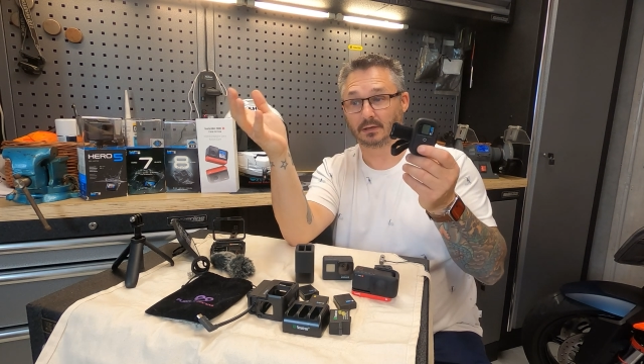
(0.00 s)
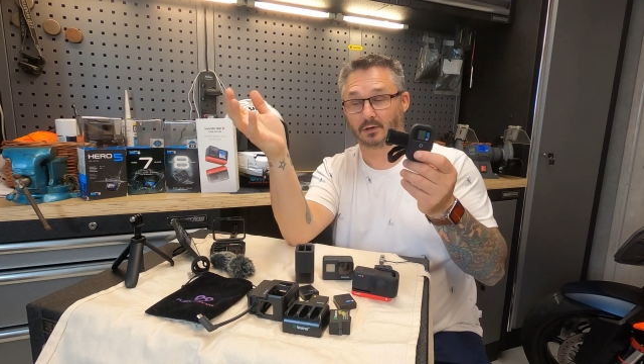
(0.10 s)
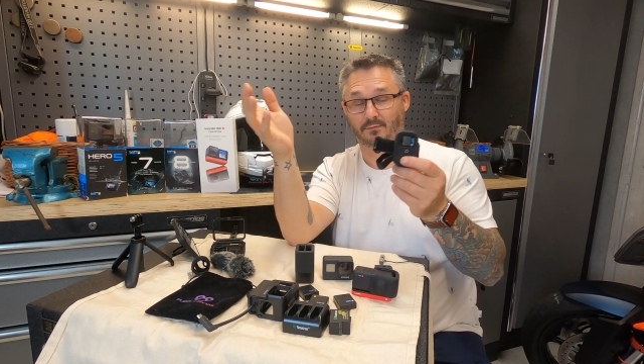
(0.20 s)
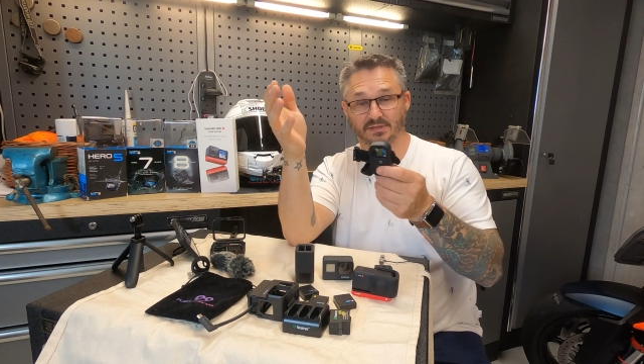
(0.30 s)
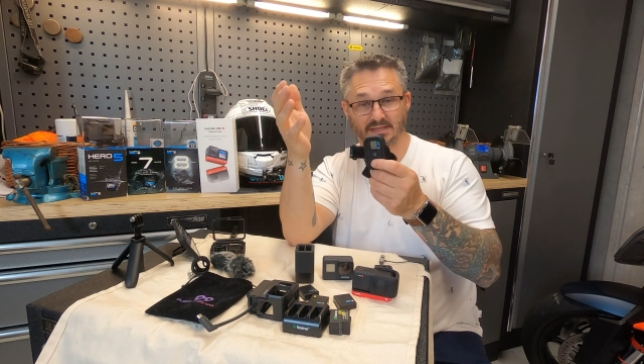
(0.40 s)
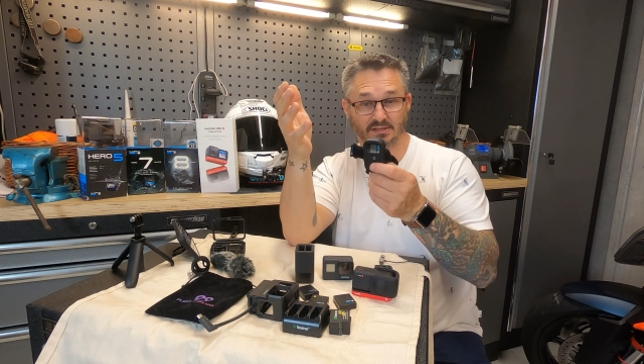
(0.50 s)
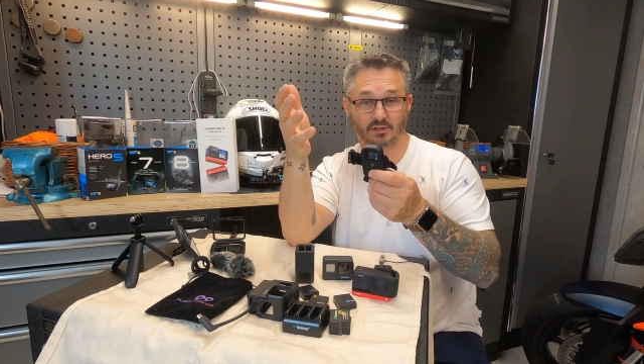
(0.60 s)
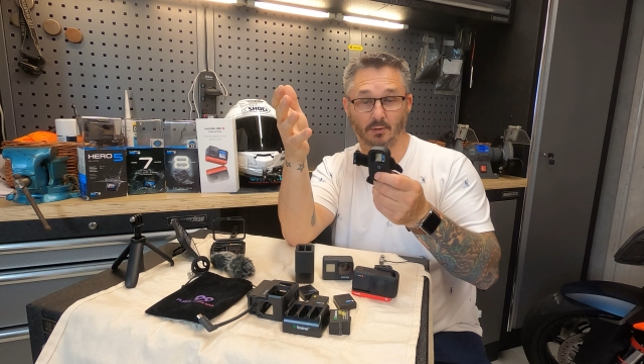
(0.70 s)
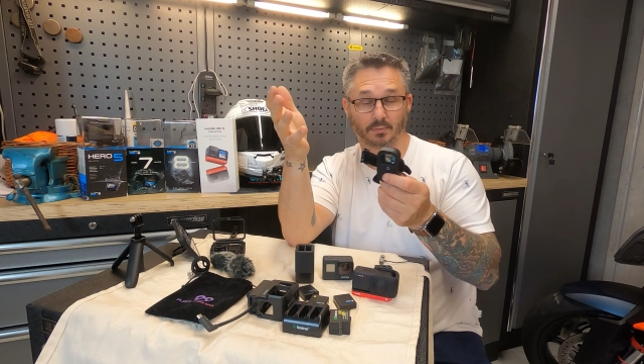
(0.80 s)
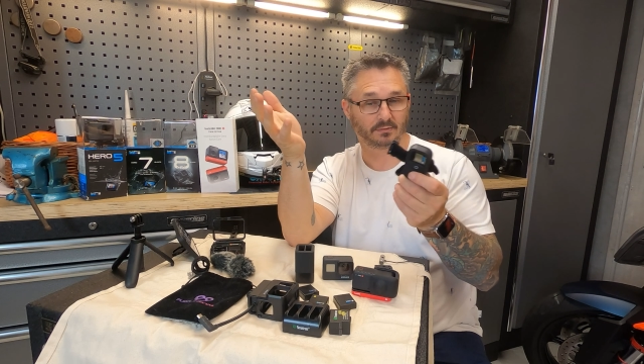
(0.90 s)
and obviously
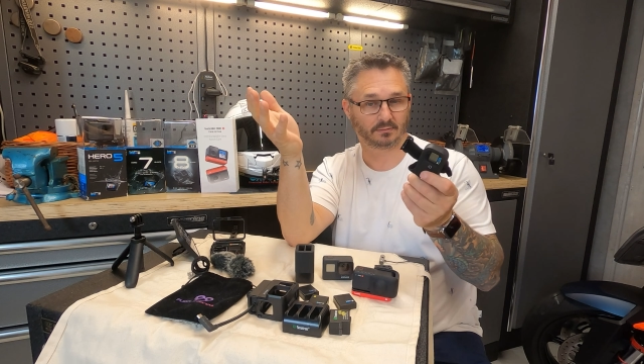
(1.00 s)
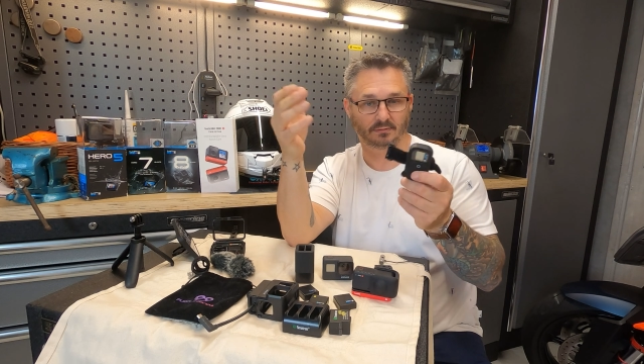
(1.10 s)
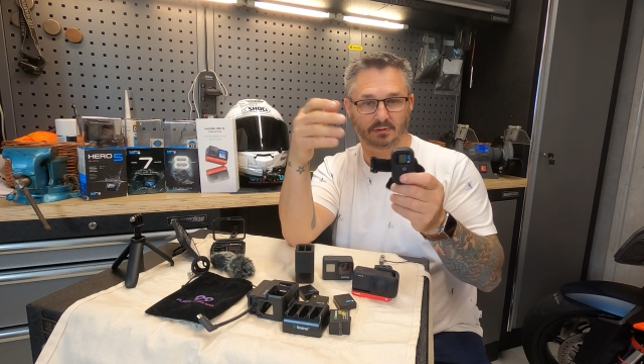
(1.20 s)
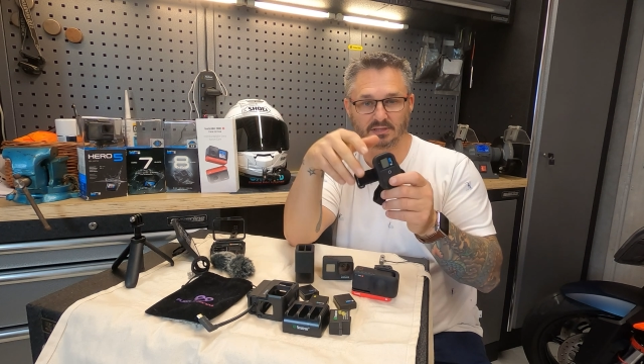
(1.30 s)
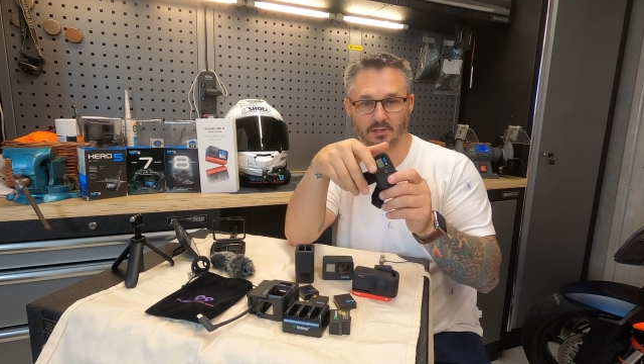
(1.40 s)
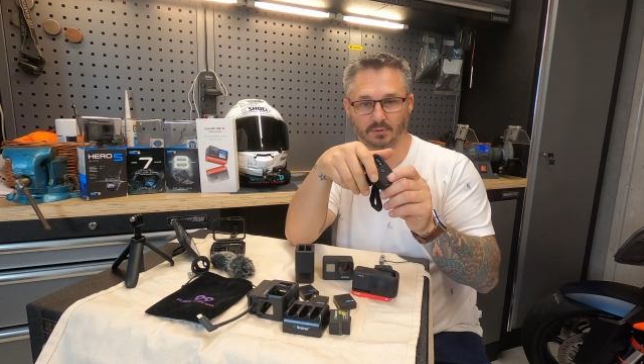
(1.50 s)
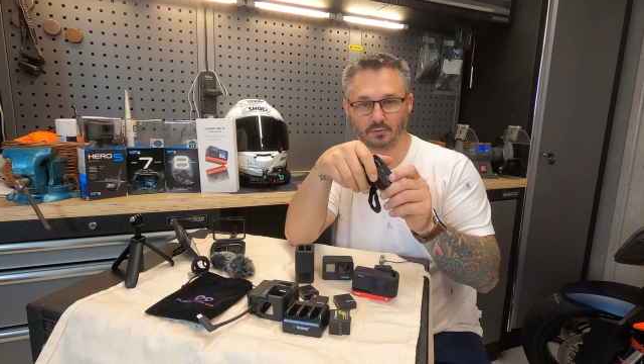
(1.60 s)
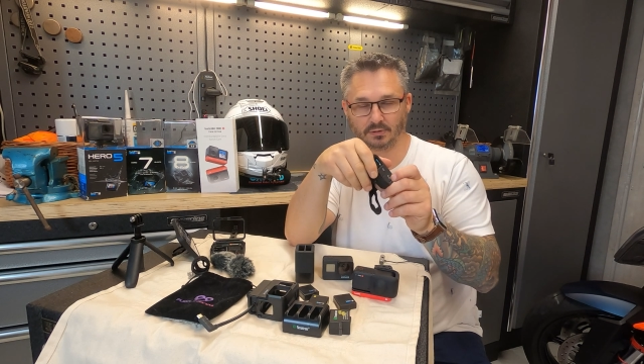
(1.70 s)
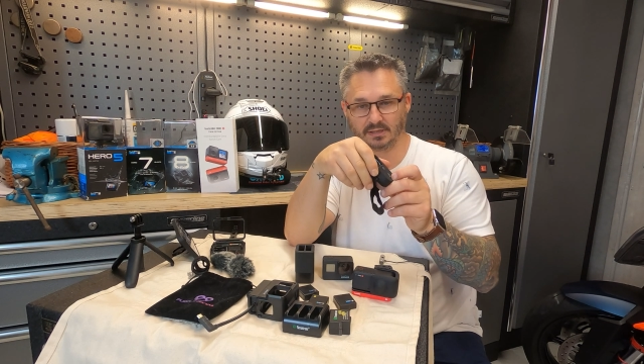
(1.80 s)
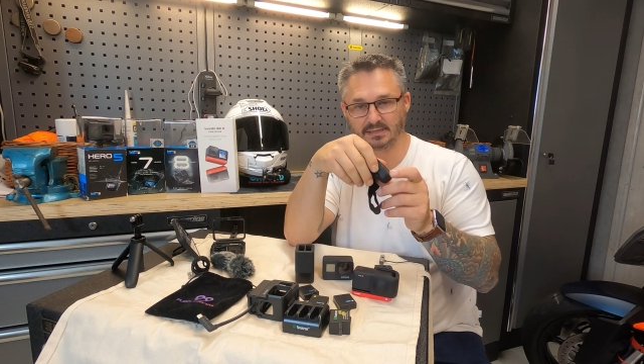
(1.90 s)
stop. They stop
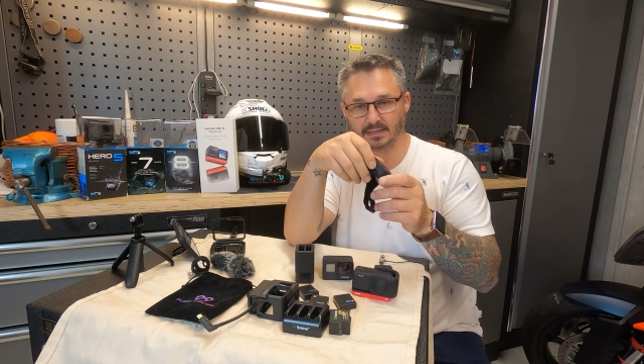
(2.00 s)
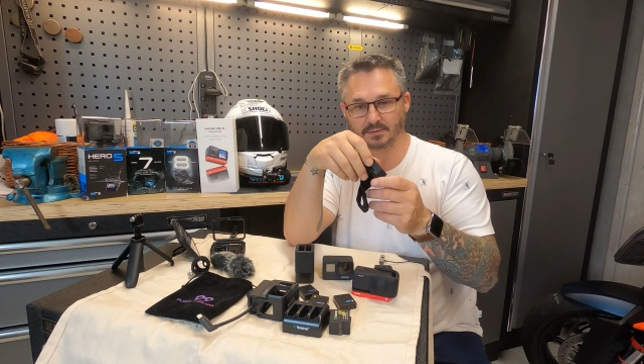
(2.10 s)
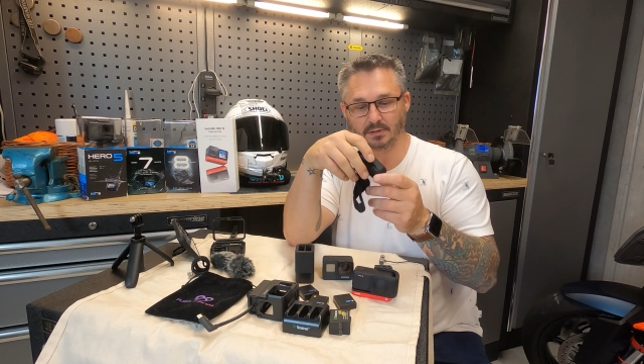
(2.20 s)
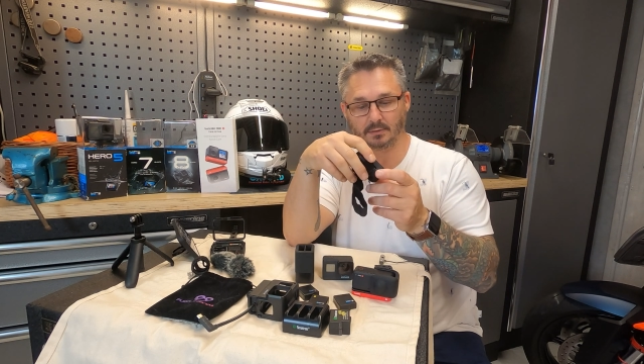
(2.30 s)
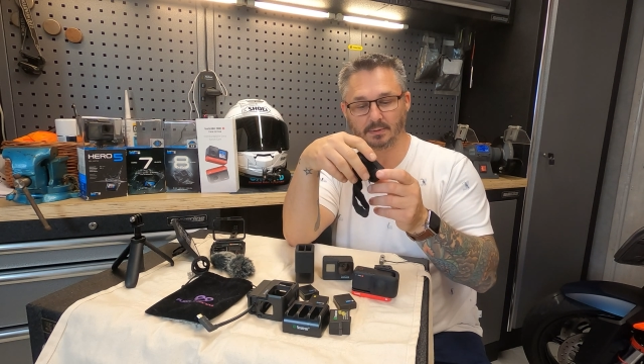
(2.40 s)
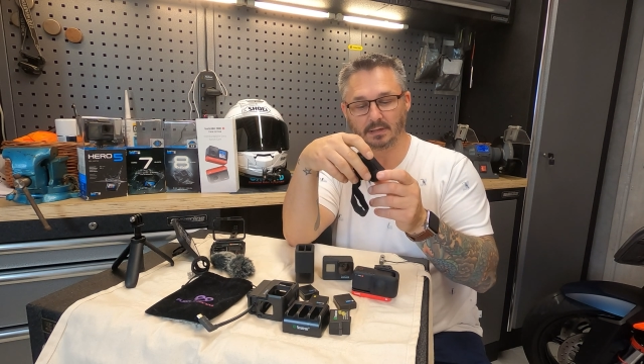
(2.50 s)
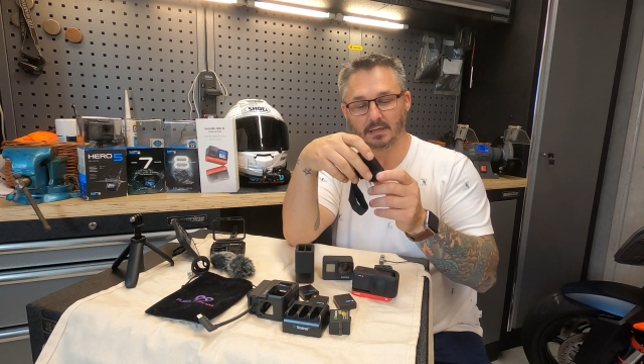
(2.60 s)
recording at the same time.